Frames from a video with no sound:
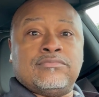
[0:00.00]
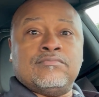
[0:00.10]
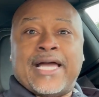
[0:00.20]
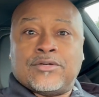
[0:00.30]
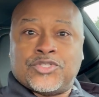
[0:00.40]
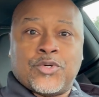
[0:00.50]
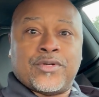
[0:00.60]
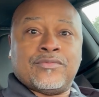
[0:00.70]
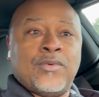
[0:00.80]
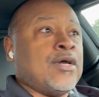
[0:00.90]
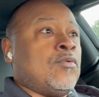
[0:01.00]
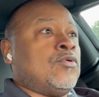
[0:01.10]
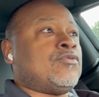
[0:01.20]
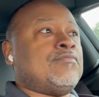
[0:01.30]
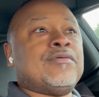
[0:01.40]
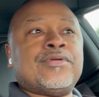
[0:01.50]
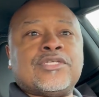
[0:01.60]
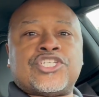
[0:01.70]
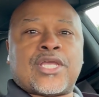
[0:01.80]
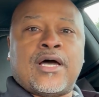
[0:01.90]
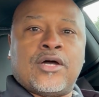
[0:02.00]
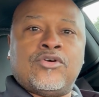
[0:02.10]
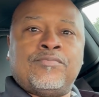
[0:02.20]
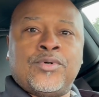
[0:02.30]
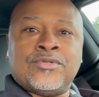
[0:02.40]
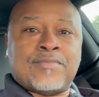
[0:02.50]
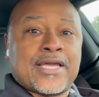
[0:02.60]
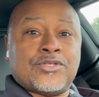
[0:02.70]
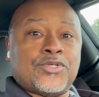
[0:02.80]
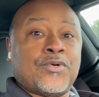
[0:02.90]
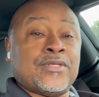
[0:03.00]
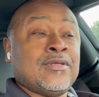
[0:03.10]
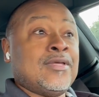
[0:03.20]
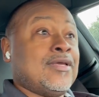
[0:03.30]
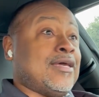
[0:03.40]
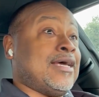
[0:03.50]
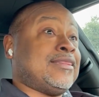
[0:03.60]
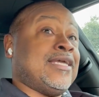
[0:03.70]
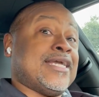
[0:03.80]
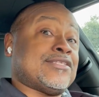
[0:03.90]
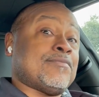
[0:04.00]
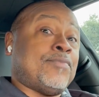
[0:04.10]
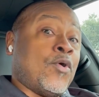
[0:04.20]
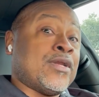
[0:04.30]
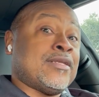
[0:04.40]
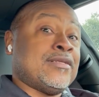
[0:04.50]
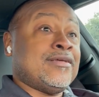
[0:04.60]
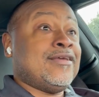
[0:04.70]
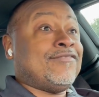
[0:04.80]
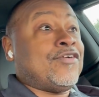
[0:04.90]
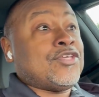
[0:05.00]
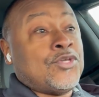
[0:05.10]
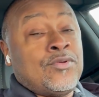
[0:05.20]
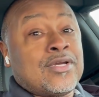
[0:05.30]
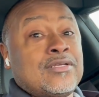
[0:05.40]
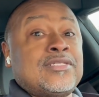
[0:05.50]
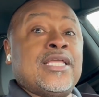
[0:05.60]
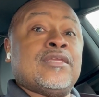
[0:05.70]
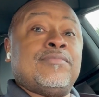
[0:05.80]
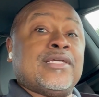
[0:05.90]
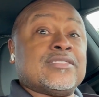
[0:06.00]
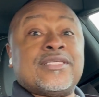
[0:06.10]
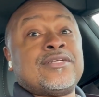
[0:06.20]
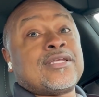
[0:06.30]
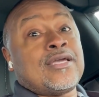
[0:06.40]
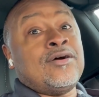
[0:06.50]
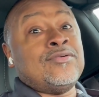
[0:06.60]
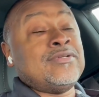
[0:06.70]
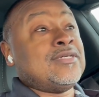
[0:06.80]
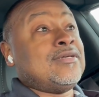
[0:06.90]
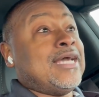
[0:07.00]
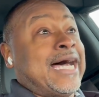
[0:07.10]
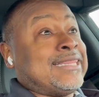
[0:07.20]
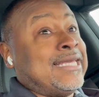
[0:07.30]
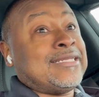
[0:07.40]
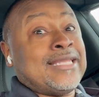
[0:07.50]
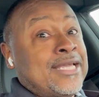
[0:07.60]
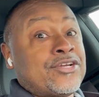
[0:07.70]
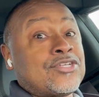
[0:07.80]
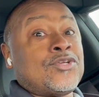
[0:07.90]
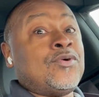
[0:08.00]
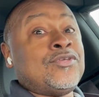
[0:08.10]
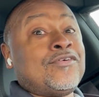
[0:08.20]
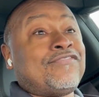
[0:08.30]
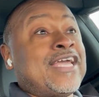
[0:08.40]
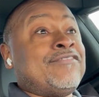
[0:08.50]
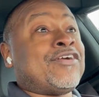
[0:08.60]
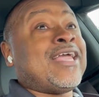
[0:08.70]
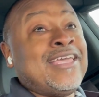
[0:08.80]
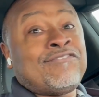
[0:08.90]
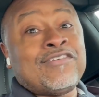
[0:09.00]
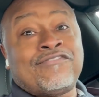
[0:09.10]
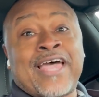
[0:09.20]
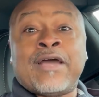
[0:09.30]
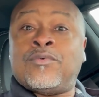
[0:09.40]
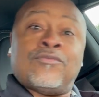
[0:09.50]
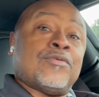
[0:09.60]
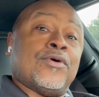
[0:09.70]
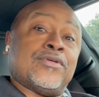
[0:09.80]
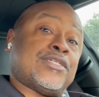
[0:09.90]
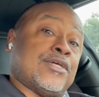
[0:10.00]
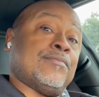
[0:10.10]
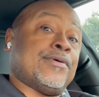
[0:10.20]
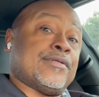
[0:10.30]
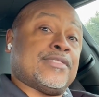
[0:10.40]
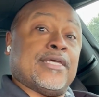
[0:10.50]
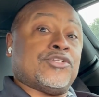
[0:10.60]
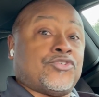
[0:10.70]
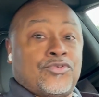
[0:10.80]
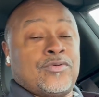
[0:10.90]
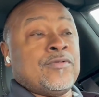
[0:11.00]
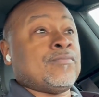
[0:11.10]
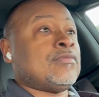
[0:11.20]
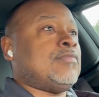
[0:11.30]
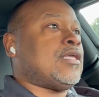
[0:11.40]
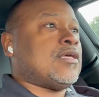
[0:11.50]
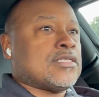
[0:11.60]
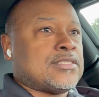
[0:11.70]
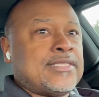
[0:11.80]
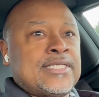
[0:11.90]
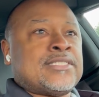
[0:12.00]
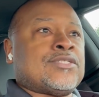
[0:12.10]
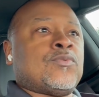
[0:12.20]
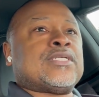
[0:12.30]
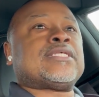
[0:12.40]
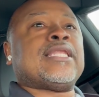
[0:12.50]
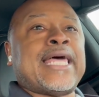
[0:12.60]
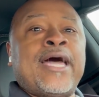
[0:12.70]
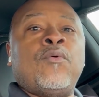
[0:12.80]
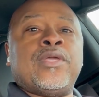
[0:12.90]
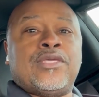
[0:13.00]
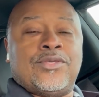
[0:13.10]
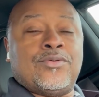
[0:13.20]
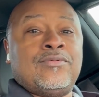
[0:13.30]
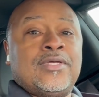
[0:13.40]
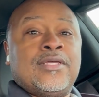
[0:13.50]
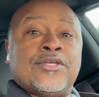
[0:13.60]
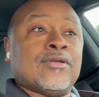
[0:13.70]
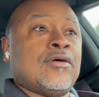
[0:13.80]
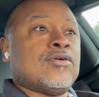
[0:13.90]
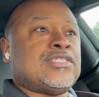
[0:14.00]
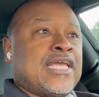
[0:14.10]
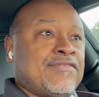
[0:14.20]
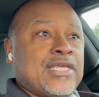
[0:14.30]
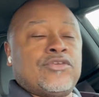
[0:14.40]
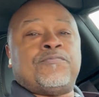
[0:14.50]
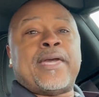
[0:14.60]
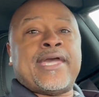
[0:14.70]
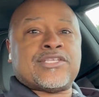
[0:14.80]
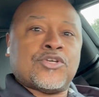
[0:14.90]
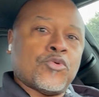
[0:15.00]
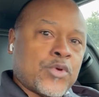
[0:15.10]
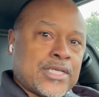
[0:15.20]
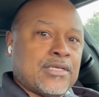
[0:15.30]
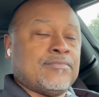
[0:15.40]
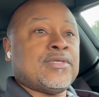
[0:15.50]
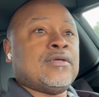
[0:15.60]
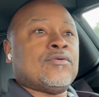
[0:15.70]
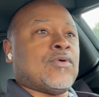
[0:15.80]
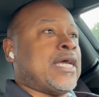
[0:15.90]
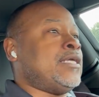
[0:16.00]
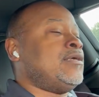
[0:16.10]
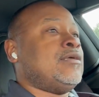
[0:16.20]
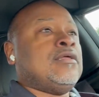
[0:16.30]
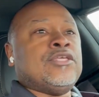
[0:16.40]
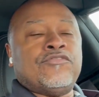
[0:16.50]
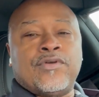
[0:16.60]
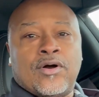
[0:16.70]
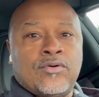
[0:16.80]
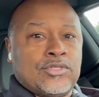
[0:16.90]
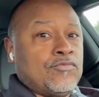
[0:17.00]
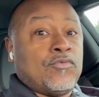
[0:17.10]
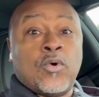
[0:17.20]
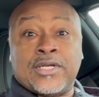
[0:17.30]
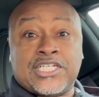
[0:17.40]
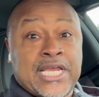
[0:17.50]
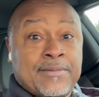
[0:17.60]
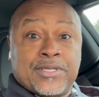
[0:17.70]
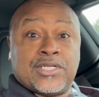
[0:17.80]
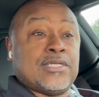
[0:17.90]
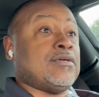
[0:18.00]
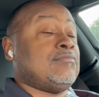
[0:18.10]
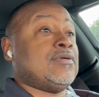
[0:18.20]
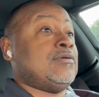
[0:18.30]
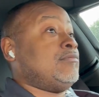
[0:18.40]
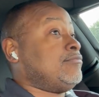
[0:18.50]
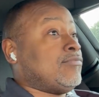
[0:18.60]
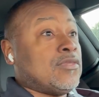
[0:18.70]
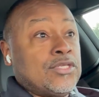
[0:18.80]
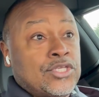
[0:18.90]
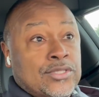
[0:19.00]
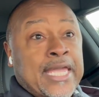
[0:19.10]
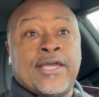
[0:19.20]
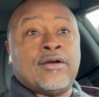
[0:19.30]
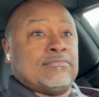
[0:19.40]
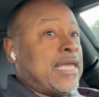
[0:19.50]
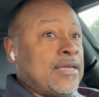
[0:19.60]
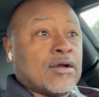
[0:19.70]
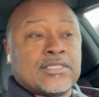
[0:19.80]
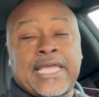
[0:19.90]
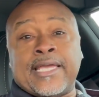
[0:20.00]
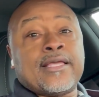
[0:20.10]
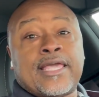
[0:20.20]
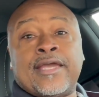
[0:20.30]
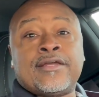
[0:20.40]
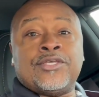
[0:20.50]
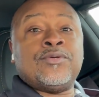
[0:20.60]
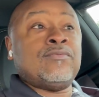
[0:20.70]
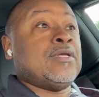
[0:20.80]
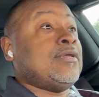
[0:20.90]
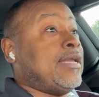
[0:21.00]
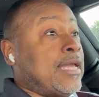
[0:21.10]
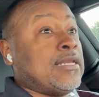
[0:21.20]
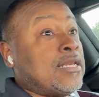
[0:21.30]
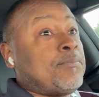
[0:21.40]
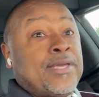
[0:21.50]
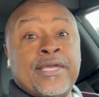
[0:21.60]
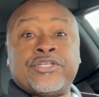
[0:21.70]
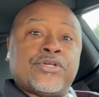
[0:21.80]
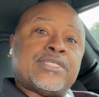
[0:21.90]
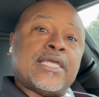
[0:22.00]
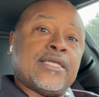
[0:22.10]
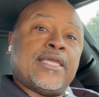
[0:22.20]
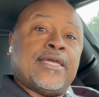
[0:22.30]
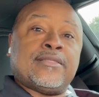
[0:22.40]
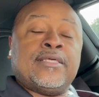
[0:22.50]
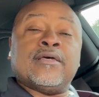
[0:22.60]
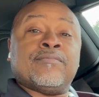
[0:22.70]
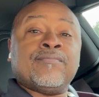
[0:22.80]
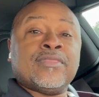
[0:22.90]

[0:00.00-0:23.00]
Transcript: Michael Jordan. We all want to remember the Chicago Bulls, Michael Jordan. And I think it's important for you to continue to be considered the GOAT. I think the Lakers are doing you a favor if, in fact, what Ramona Shelburne said is true. Because this is what's allowing you your longevity. You passed Kareem, right? You've won a championship. They are taking care of you, and it appears you're taking care of them.